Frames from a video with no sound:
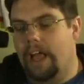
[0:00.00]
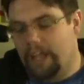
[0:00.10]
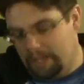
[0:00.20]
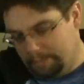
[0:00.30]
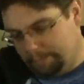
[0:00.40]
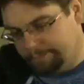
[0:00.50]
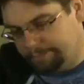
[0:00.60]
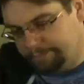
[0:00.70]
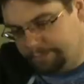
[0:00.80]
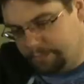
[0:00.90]

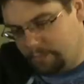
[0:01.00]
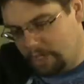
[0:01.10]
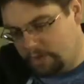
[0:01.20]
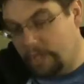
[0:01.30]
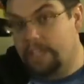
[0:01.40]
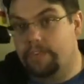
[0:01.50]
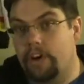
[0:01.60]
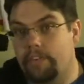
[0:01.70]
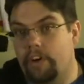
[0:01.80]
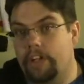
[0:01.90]
So he's
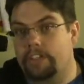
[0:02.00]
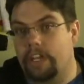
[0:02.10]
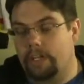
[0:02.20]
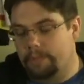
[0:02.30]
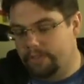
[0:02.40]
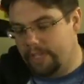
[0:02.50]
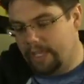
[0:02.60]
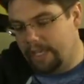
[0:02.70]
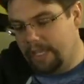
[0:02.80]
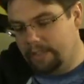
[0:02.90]
very, very excited about
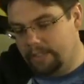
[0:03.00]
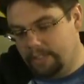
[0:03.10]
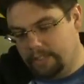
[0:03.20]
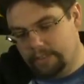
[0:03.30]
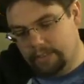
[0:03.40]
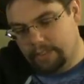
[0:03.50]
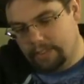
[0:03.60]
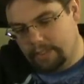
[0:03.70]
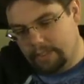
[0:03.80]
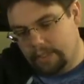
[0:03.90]
that, and
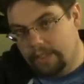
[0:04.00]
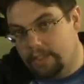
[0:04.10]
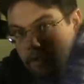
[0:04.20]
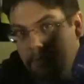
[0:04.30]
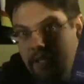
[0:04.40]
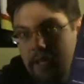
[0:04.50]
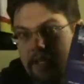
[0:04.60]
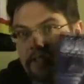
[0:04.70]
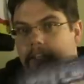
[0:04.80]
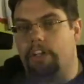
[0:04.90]
this will be a
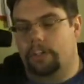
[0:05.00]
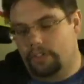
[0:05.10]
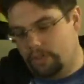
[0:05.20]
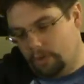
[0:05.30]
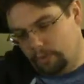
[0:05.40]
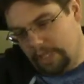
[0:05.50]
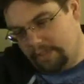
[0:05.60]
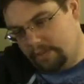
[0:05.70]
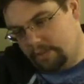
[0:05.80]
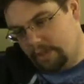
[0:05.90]
nice addition. So
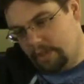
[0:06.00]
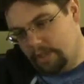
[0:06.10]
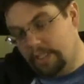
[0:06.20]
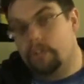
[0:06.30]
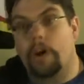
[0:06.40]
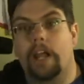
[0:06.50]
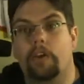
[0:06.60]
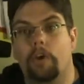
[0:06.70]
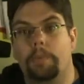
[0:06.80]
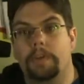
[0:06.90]
let's crack
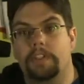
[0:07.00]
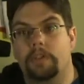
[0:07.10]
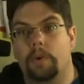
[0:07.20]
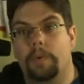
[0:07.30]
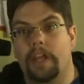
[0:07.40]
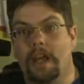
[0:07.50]
her open and see what we